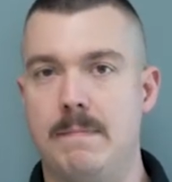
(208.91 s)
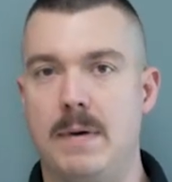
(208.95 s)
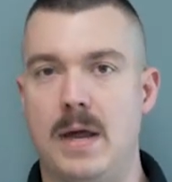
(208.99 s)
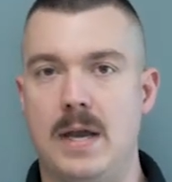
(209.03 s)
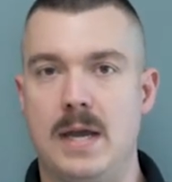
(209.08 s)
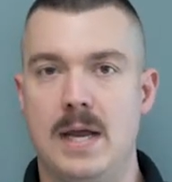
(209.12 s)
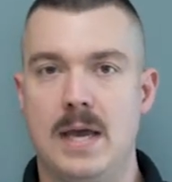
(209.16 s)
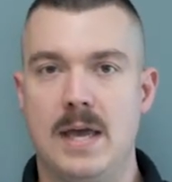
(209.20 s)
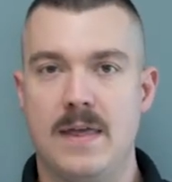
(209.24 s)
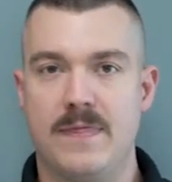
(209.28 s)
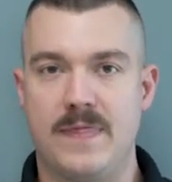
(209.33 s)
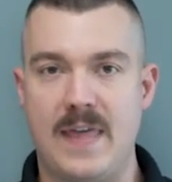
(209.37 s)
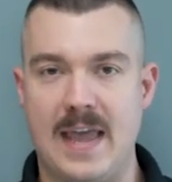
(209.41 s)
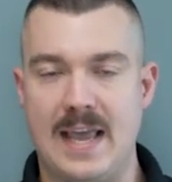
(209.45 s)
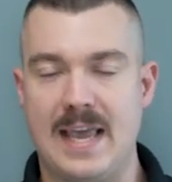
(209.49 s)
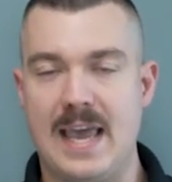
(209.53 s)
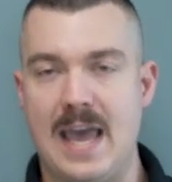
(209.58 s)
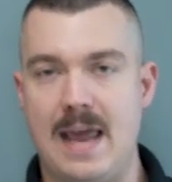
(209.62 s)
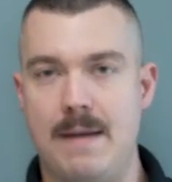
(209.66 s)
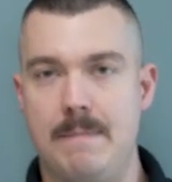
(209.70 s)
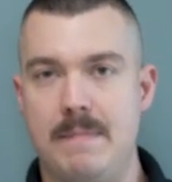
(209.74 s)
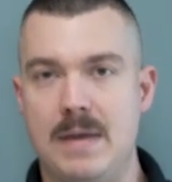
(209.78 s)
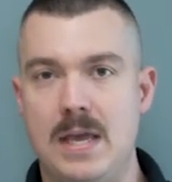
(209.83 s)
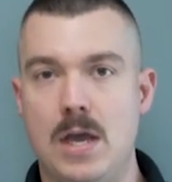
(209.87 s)
but they
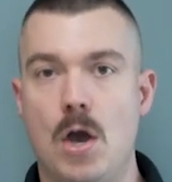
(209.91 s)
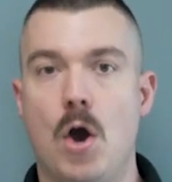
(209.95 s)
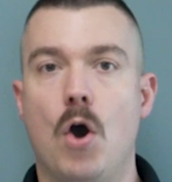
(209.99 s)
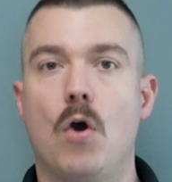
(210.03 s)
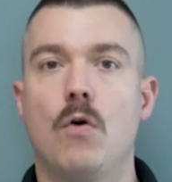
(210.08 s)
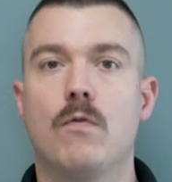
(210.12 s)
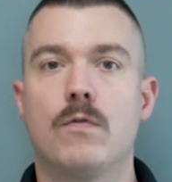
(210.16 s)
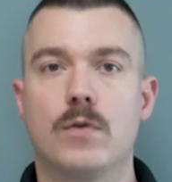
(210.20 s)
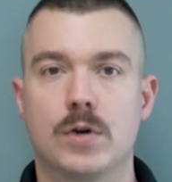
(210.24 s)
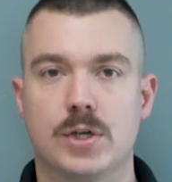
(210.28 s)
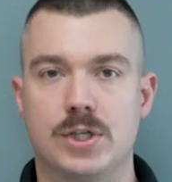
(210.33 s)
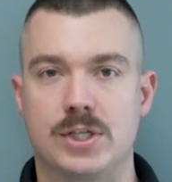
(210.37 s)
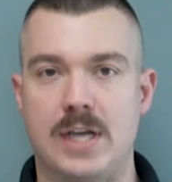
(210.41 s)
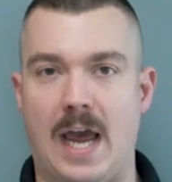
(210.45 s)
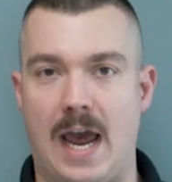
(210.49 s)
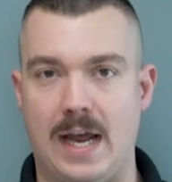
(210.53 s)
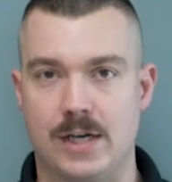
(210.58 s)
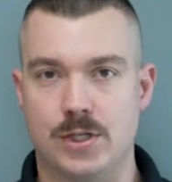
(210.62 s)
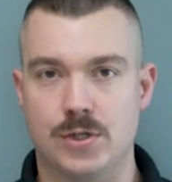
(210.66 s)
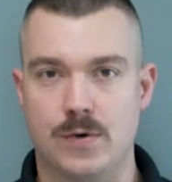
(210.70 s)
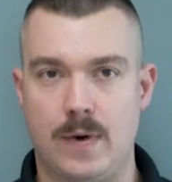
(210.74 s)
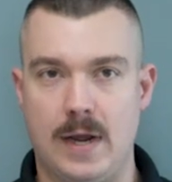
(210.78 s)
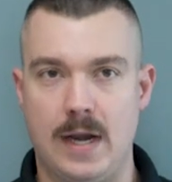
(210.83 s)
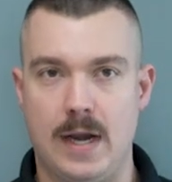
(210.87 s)
can be
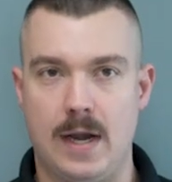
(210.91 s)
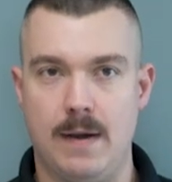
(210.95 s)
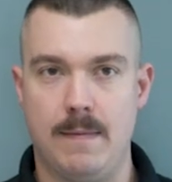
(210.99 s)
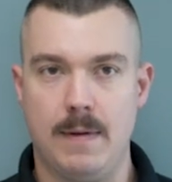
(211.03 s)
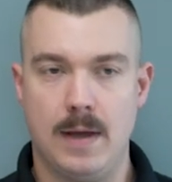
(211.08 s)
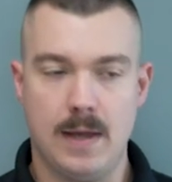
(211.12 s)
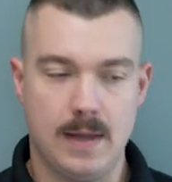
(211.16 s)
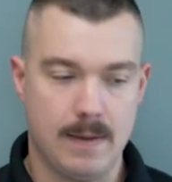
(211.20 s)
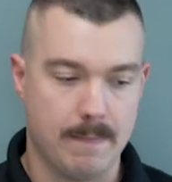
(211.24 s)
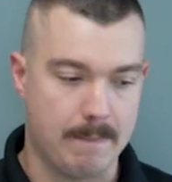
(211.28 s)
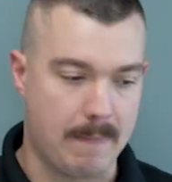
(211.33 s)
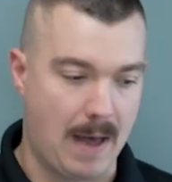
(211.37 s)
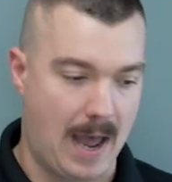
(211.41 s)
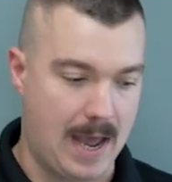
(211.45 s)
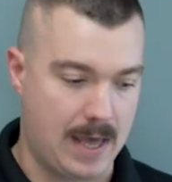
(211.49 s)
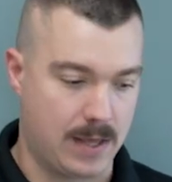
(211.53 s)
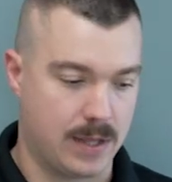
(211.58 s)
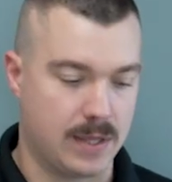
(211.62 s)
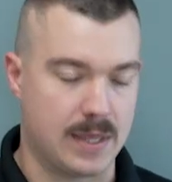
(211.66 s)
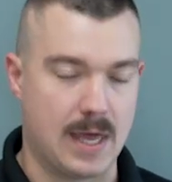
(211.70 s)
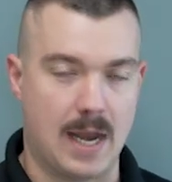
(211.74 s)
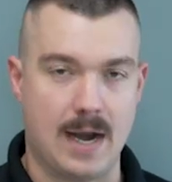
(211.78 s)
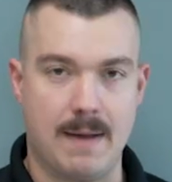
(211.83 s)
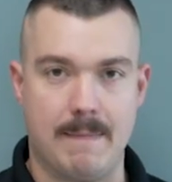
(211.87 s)
oversaturated by a
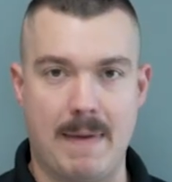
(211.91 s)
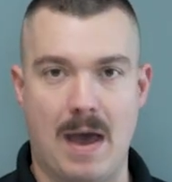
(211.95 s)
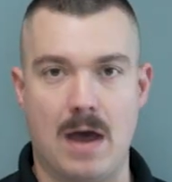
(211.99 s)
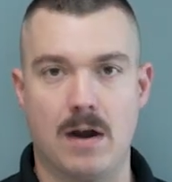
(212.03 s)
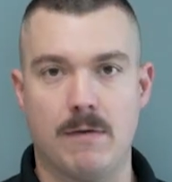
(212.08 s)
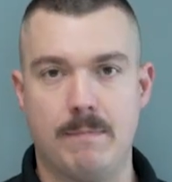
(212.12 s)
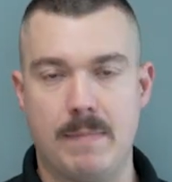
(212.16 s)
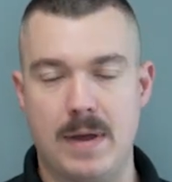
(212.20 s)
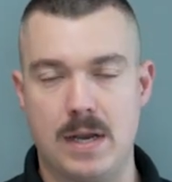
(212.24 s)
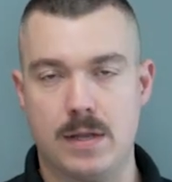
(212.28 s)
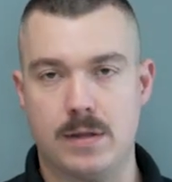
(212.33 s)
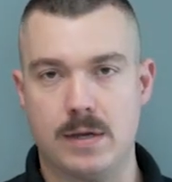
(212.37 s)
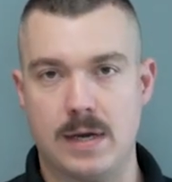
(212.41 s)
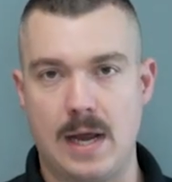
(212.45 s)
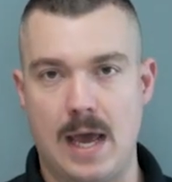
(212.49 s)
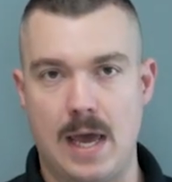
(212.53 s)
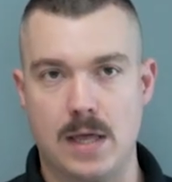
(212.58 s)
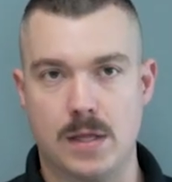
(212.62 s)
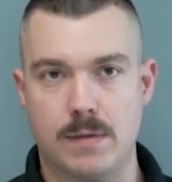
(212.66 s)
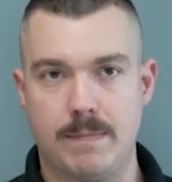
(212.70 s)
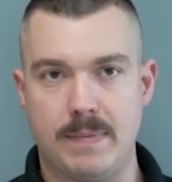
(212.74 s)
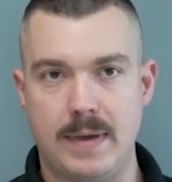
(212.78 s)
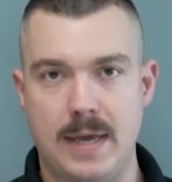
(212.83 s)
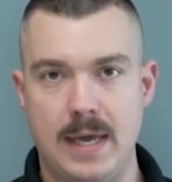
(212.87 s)
set amount of
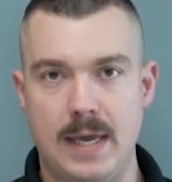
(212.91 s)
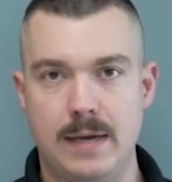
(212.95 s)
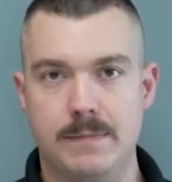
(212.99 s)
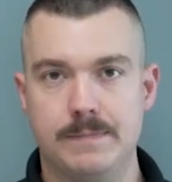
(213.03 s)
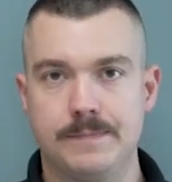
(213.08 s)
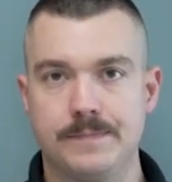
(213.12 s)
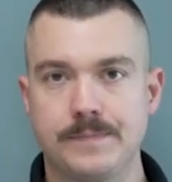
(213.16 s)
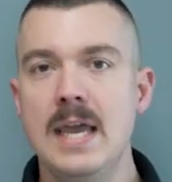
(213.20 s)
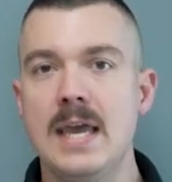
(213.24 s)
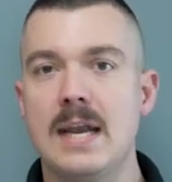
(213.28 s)
benzodiazepine.